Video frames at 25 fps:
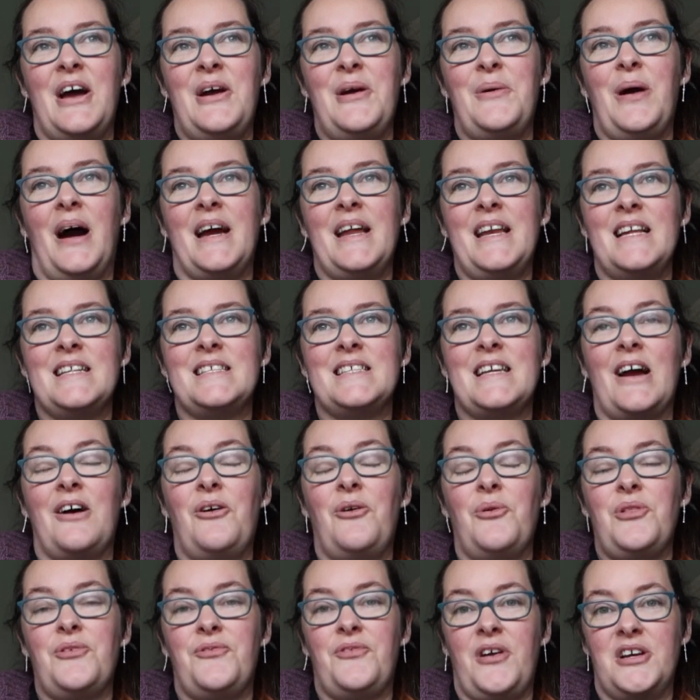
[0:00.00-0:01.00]
I need to
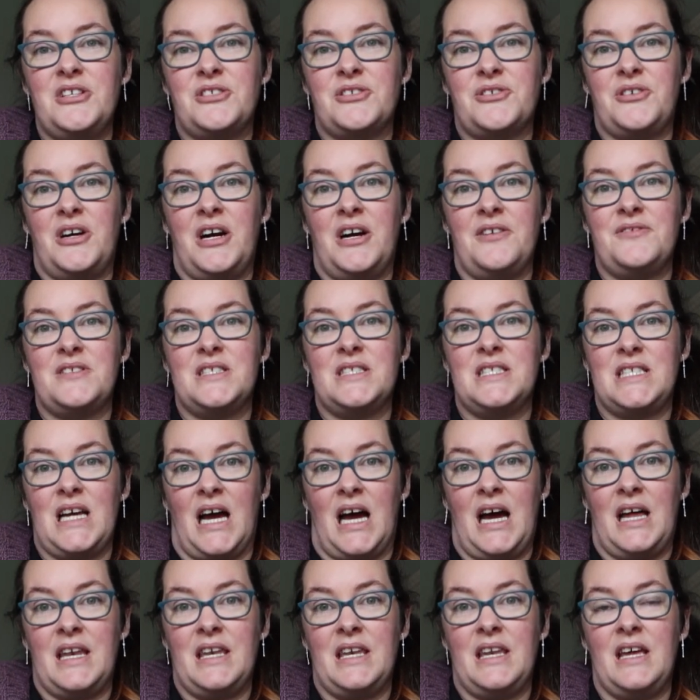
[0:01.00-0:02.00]
get all the photographs
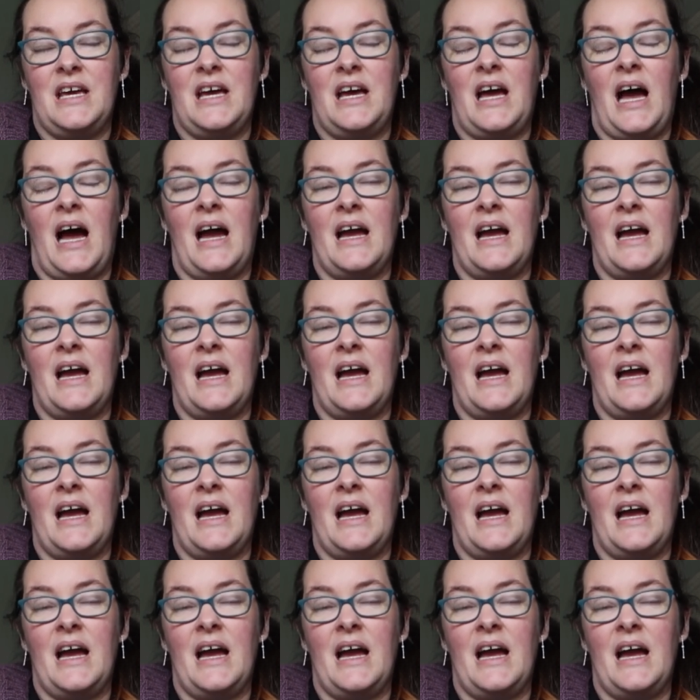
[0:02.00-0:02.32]
done.